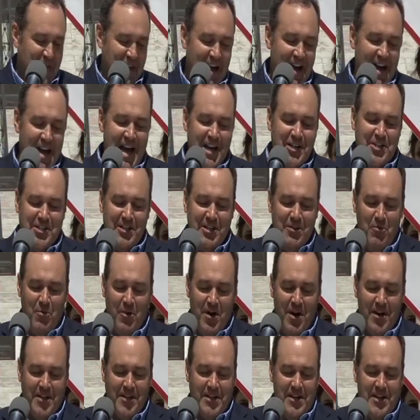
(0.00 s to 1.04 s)
I actually
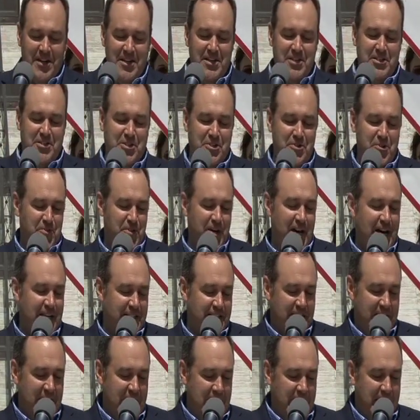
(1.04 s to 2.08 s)
worked on his
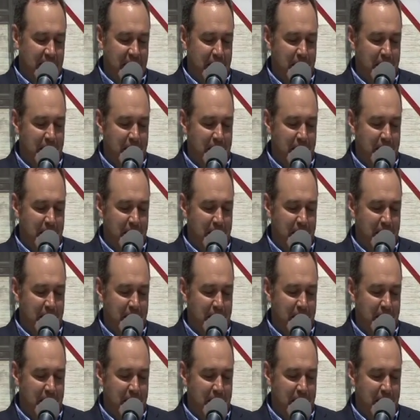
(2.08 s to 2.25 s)
2008